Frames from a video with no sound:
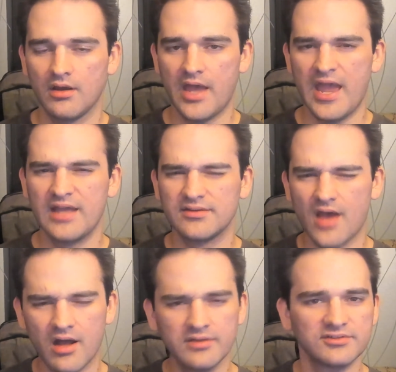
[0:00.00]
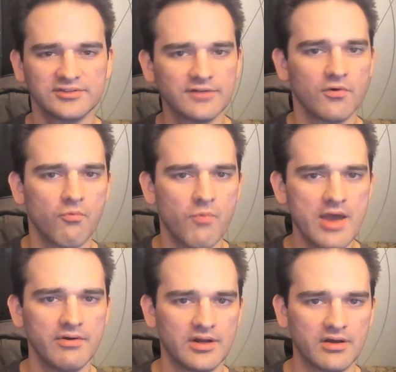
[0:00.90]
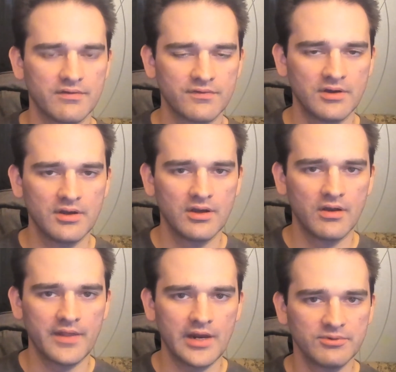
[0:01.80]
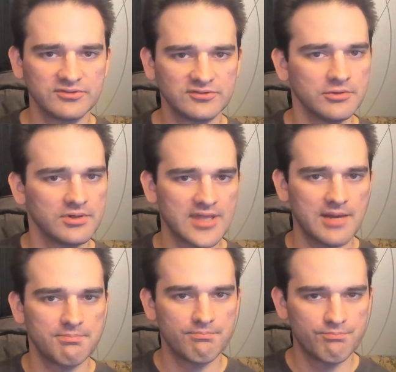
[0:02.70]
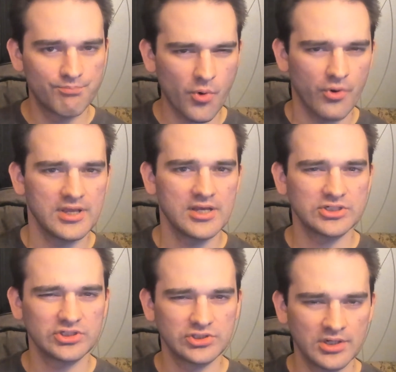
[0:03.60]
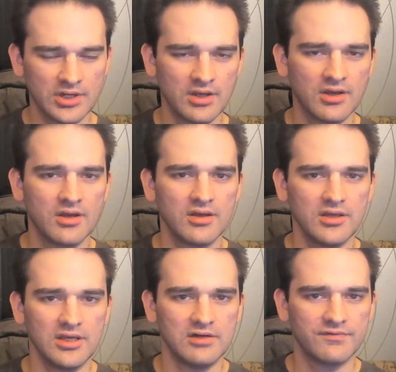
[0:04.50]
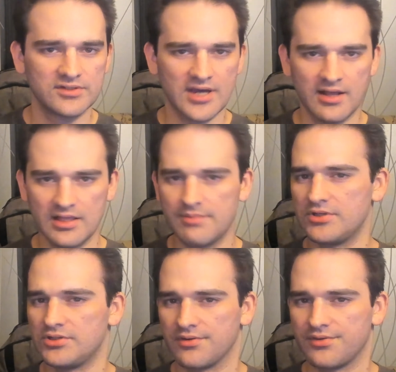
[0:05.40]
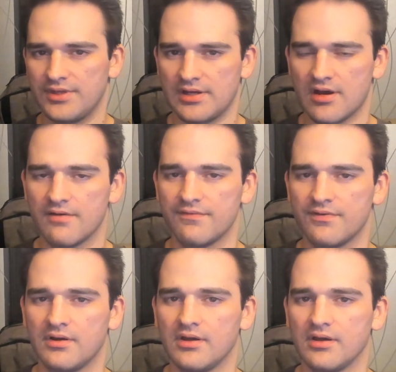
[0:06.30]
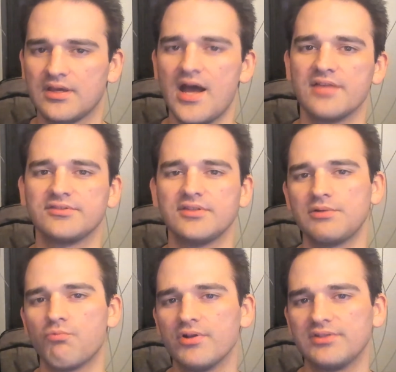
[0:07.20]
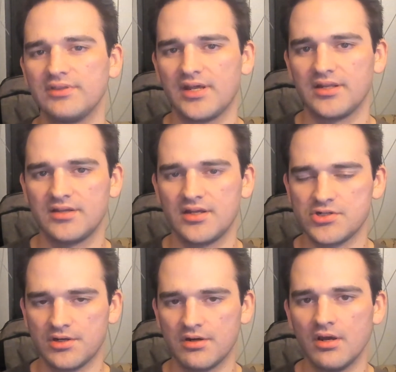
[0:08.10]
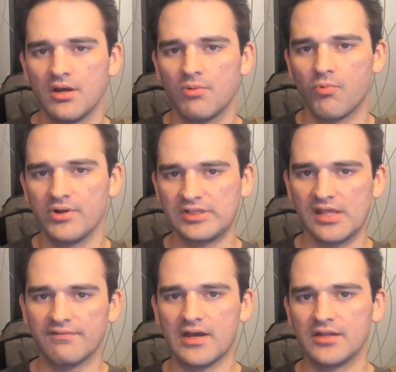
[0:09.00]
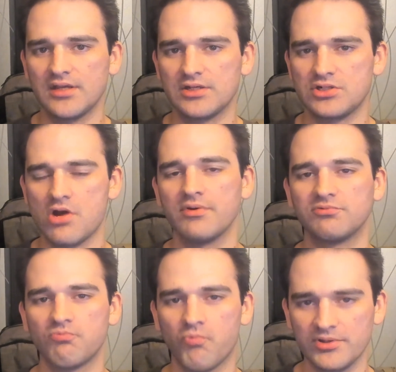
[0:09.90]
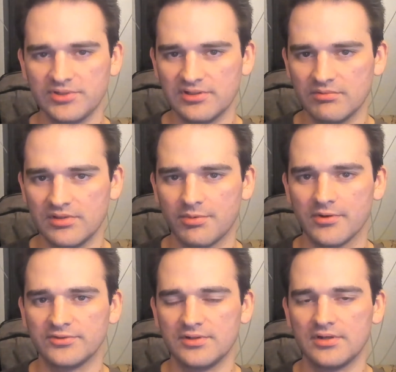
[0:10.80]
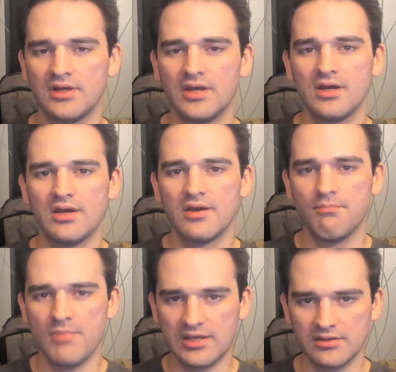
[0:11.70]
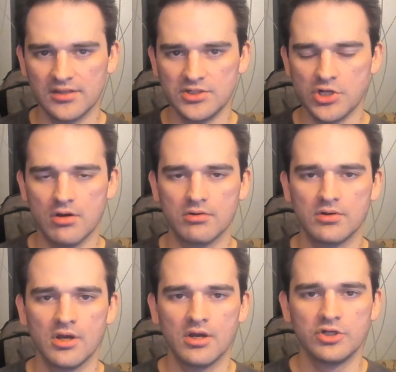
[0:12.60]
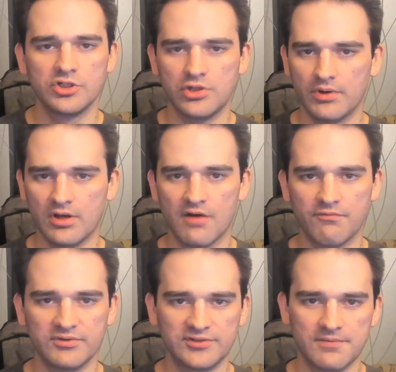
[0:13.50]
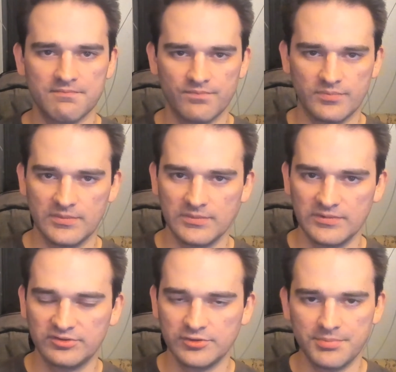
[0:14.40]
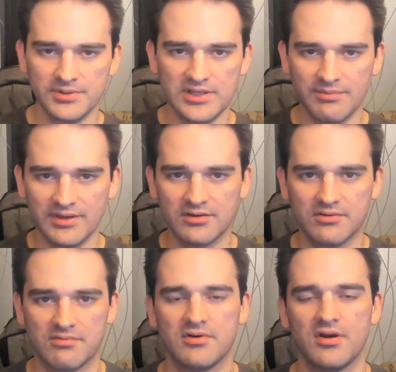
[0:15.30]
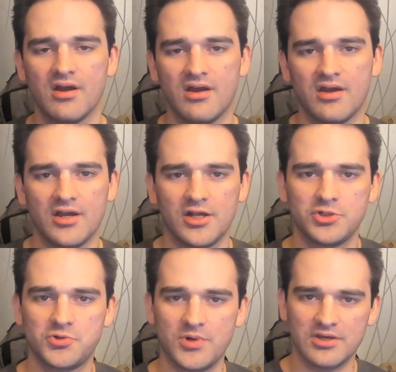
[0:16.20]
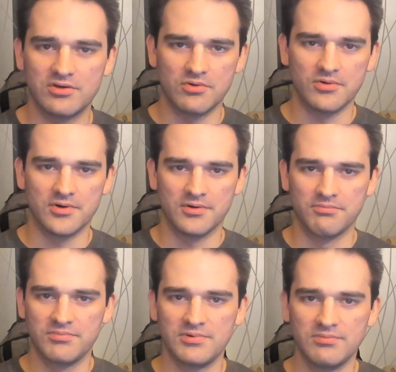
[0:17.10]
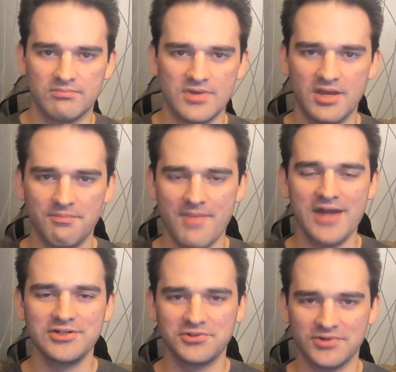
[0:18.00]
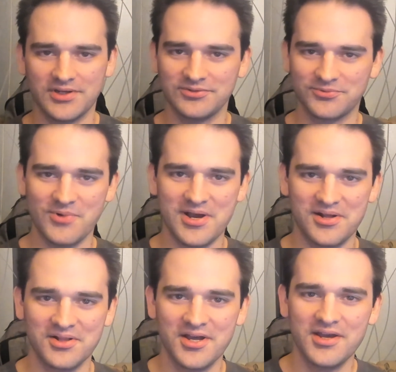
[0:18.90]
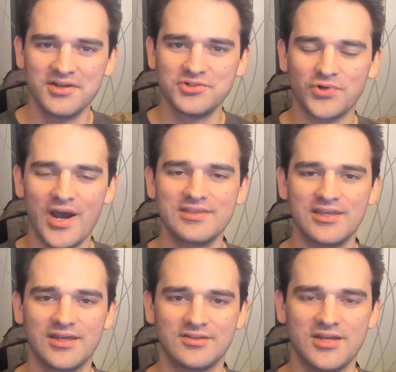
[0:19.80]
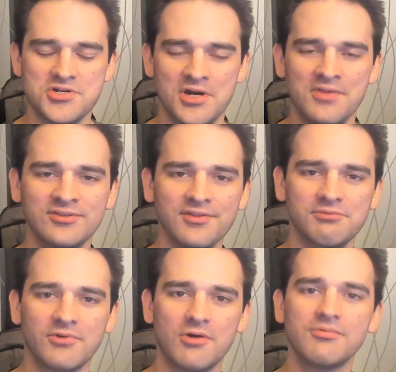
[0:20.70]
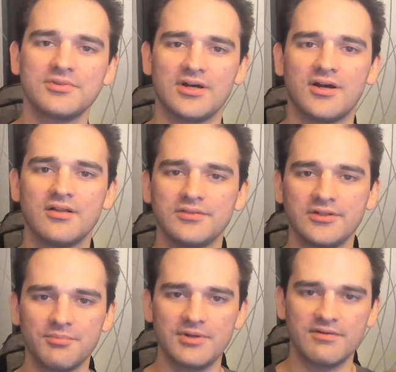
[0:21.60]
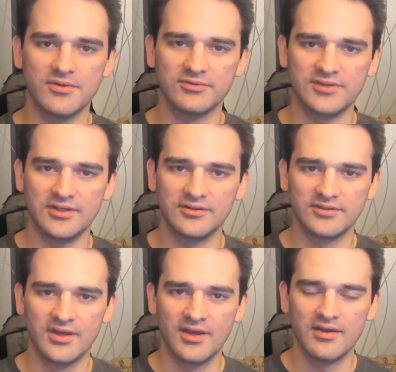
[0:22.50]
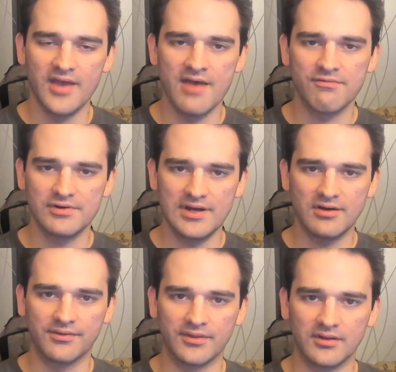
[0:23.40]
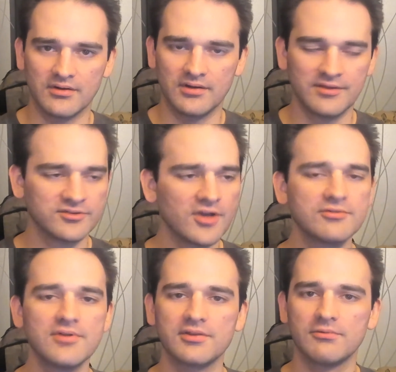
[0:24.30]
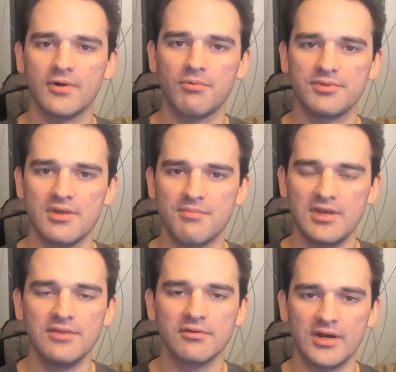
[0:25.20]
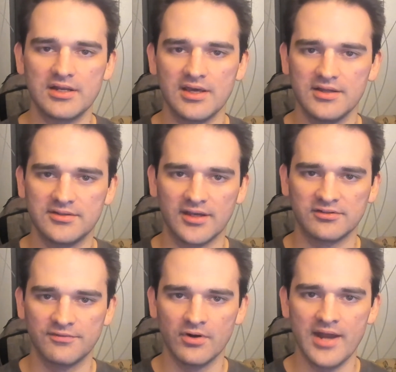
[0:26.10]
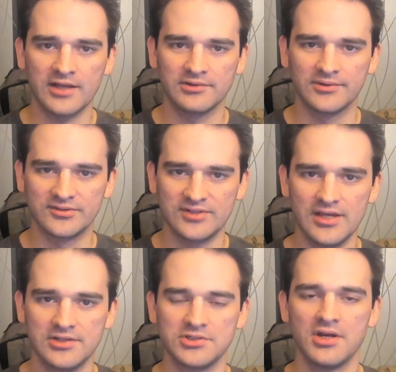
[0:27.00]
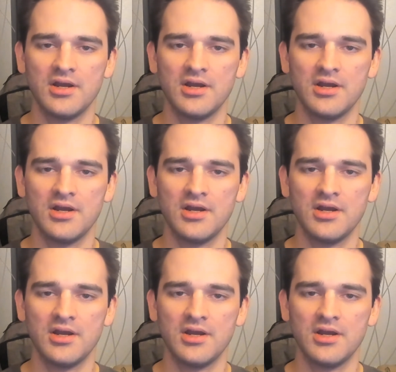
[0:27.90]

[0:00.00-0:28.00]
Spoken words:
and unself-aware enough that I was doing that boyish, infantile, immature thing of constantly wanting that attention, wanting that validation, always wanting to be the person making the joke, showing off with some stupid gimmick or trick or magic trick as well, trying to get attention. And there's nothing wrong with a little bit of those things every now and then. And there's also nothing wrong with them in the right context. If you're an actor on stage,